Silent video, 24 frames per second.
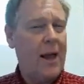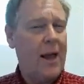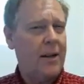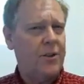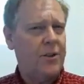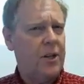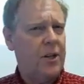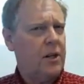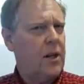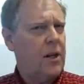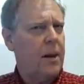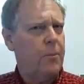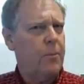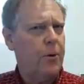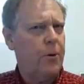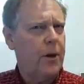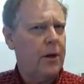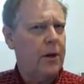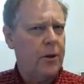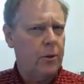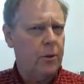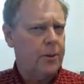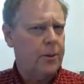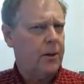adjunct
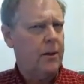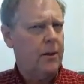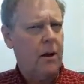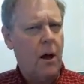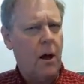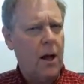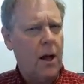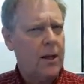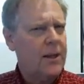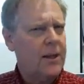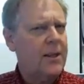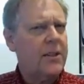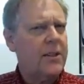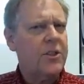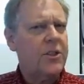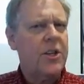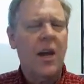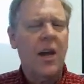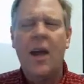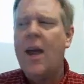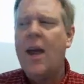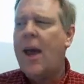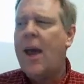librarian at Yuba College,